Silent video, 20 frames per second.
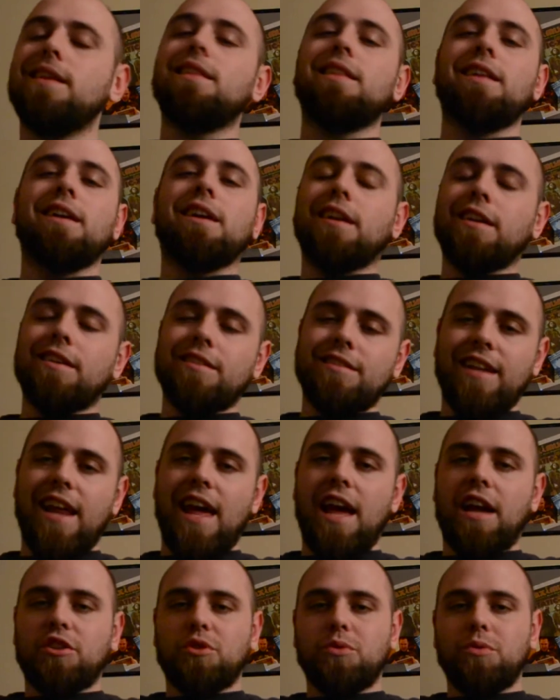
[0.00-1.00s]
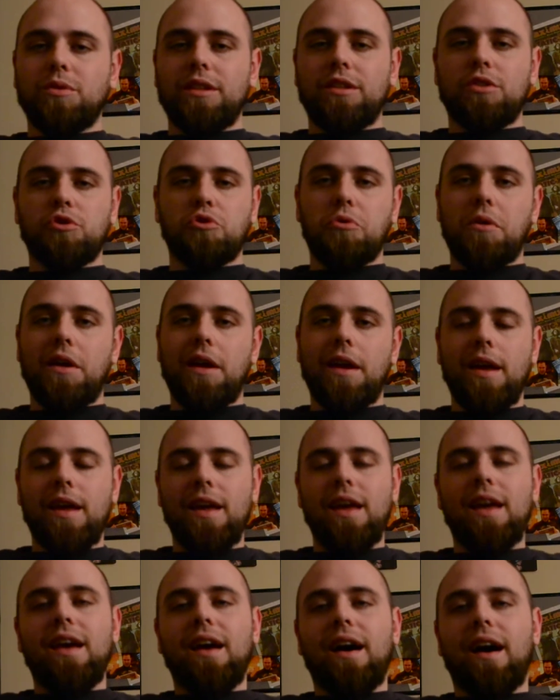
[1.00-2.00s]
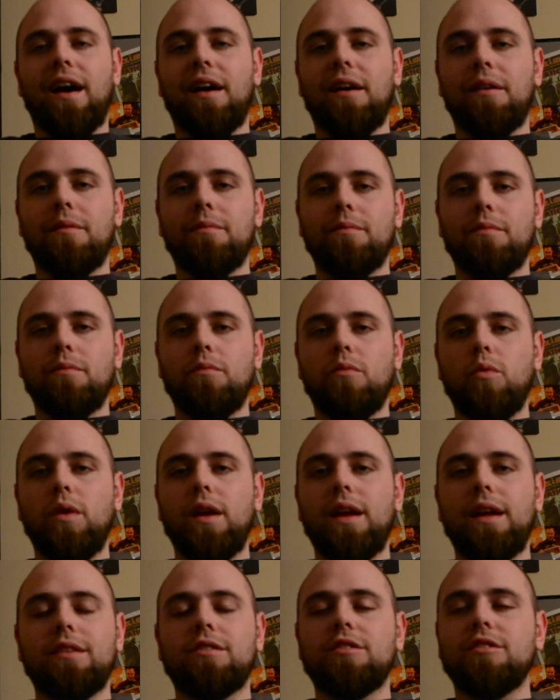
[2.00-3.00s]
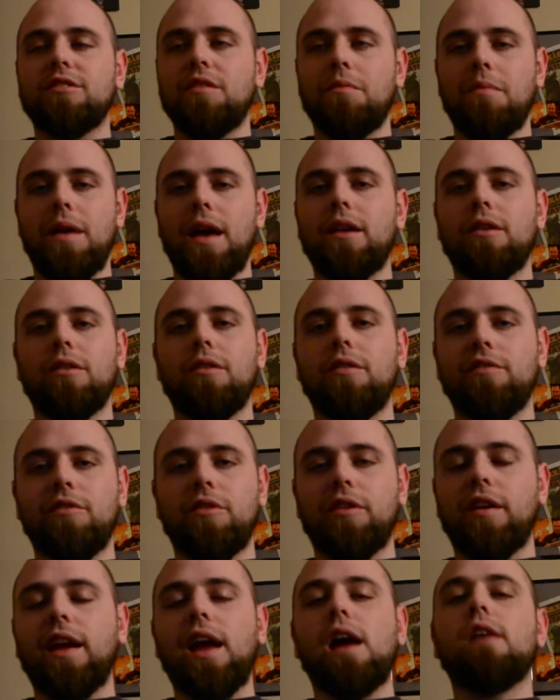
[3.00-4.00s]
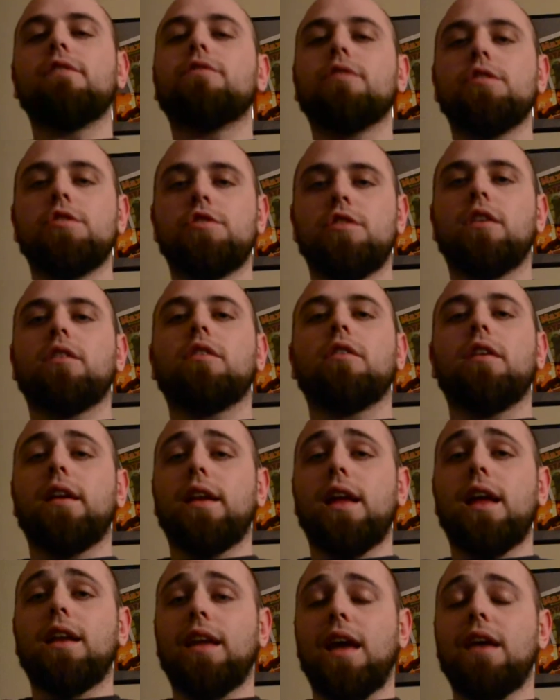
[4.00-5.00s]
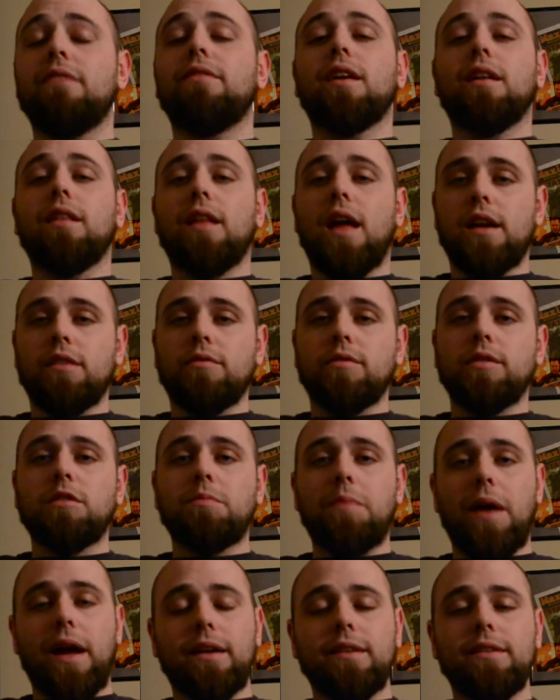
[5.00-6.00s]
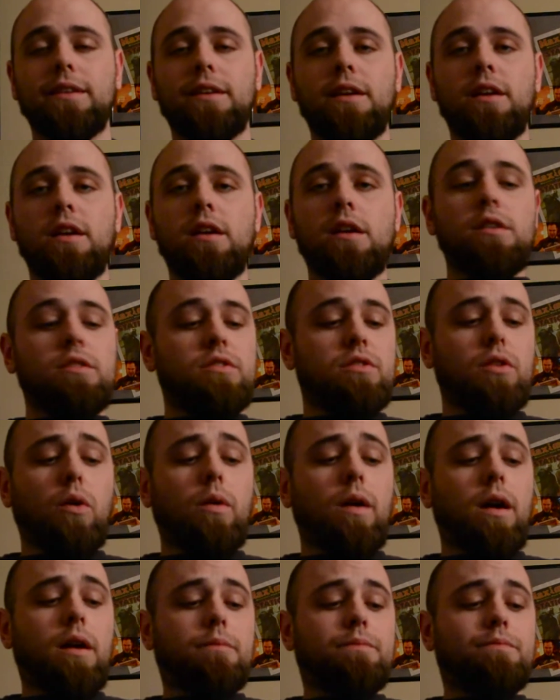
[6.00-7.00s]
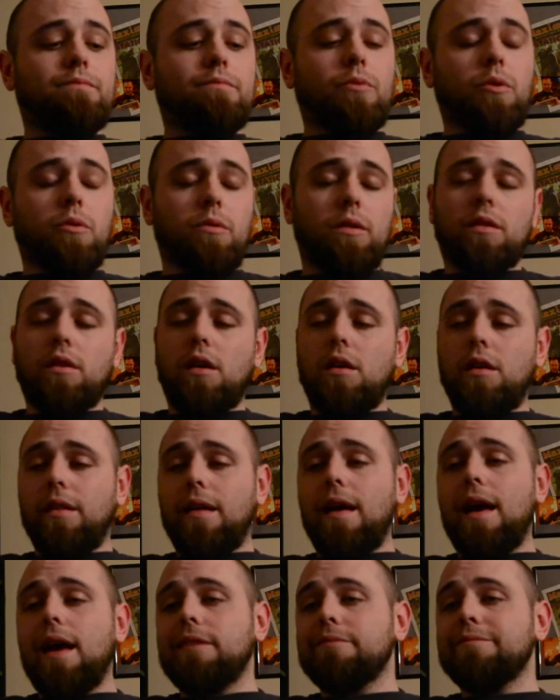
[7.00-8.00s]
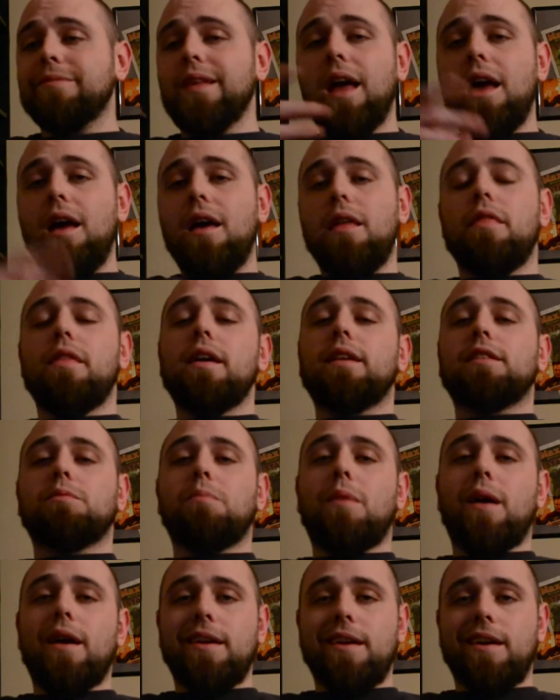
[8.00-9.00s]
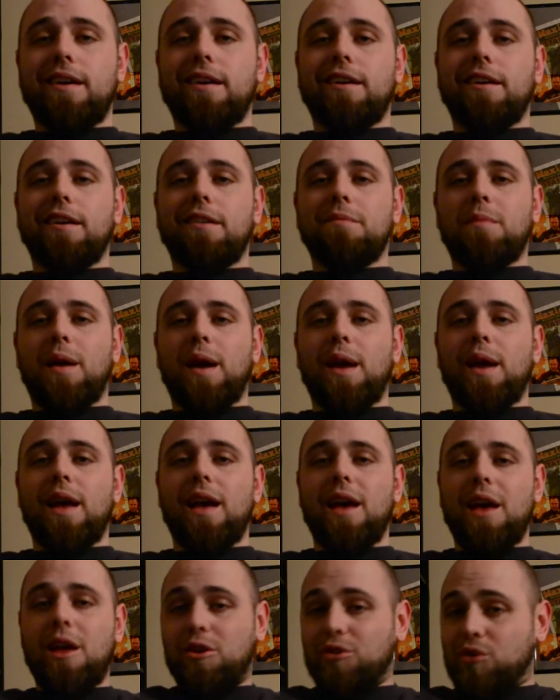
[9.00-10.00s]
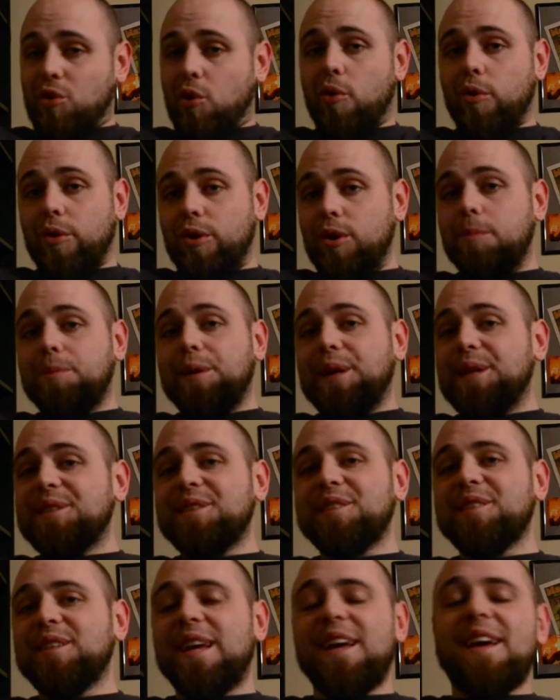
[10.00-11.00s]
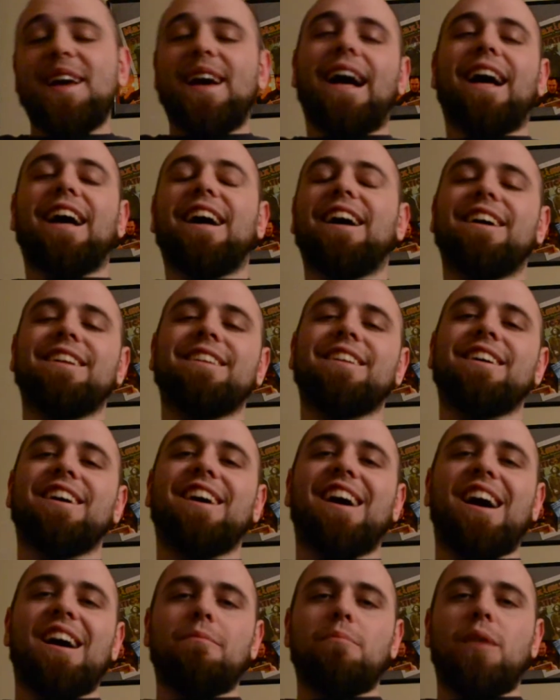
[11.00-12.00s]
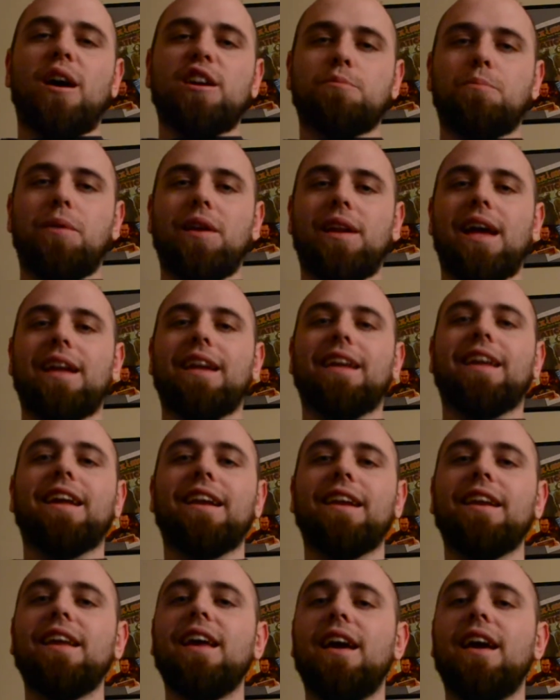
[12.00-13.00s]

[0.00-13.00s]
than it is an actual injury. It's just a matter of looking out for each other and having a lot of respect. So with all that, that's my my editorial piece on mosh pit etiquette.